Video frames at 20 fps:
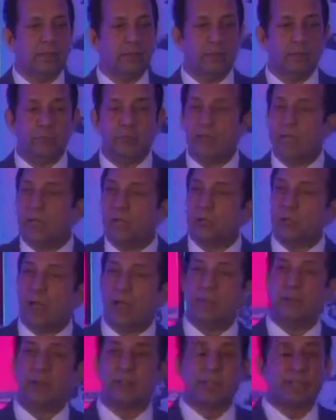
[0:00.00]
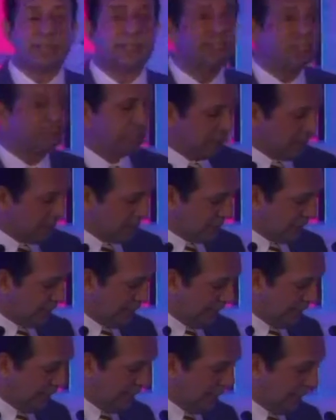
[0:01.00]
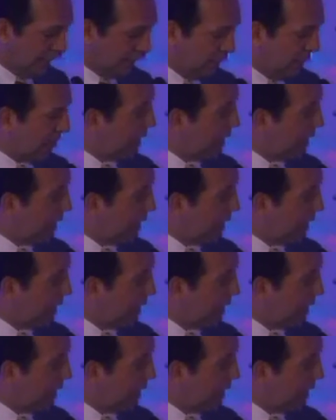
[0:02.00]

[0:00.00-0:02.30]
We need to have a consistency in our